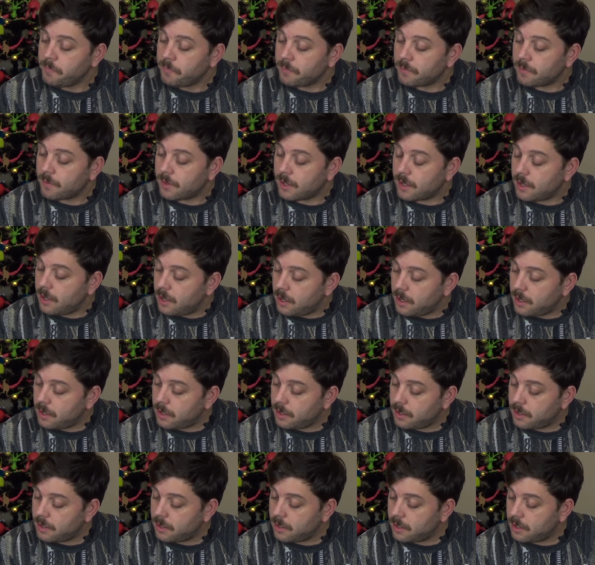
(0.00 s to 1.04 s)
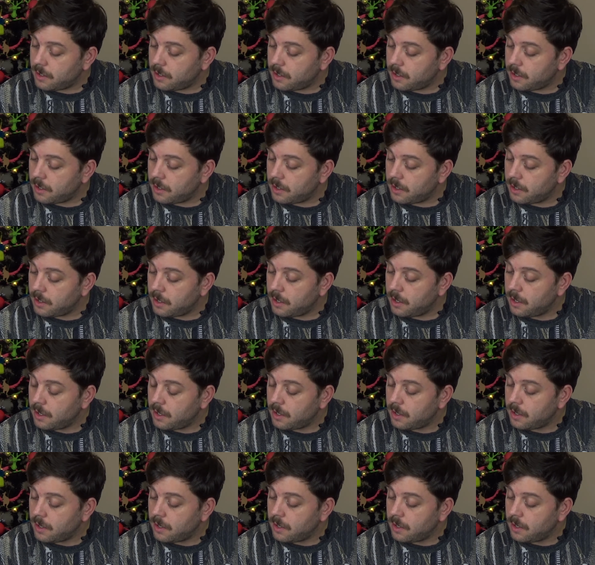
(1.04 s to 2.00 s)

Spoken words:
[no speech]